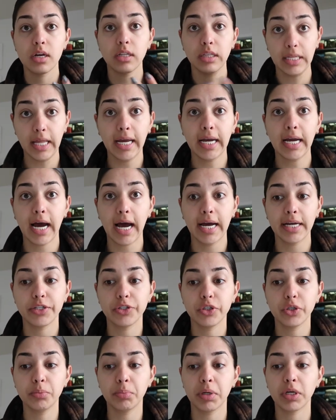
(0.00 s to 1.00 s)
like I
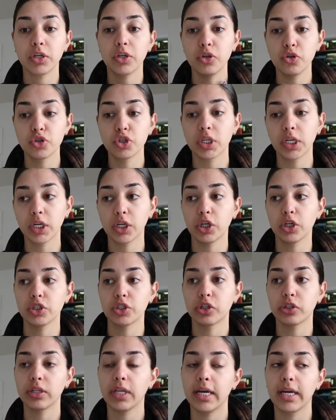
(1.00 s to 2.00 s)
do, but usually
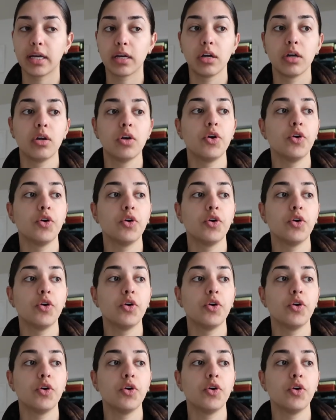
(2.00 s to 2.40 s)
hers are like